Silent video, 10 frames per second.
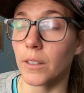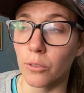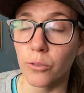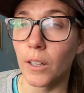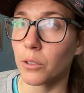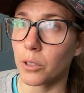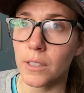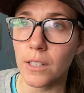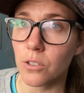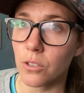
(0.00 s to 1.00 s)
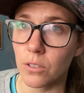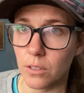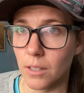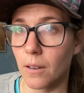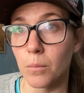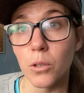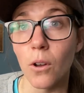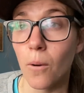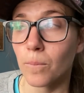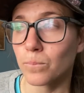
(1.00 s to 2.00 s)
a friend or a teacher to help you
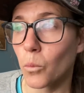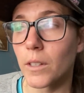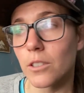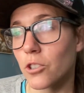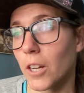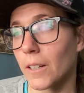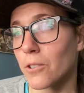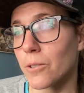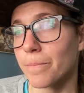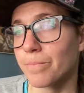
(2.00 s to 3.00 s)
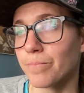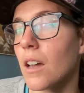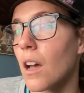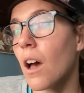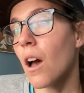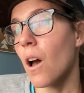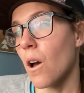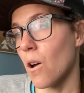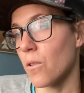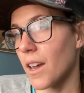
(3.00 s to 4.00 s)
know when to change.
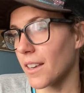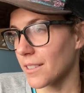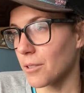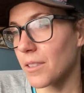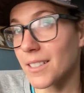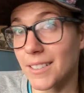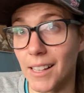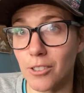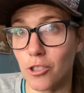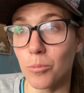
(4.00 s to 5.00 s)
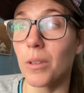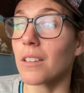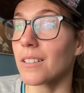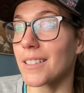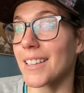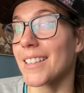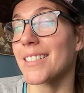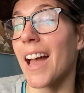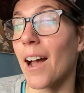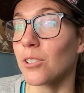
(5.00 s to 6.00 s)
Okay, so this next spiel is
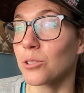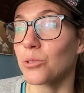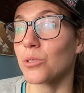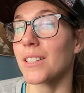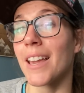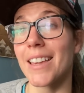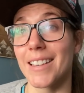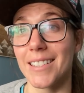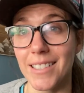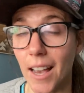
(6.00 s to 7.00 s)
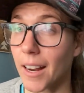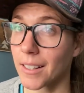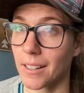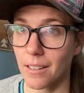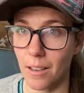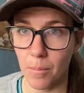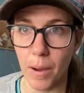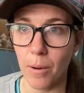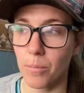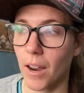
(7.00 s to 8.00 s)
how to stay excited
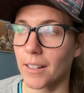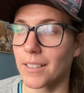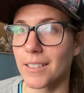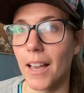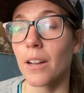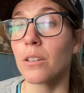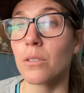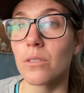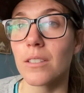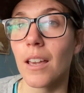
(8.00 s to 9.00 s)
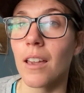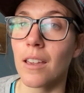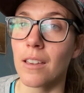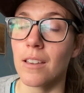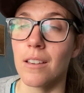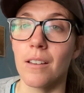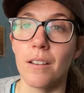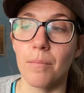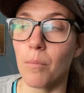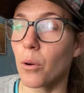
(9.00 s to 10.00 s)
about practice. How do you stay
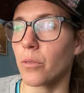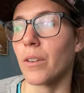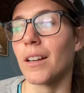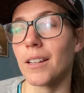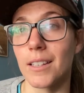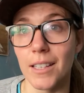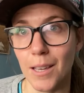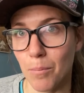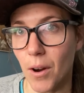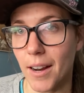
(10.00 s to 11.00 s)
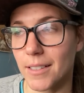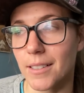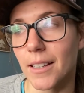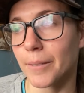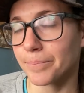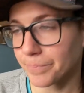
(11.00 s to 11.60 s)
motivated to keep practicing?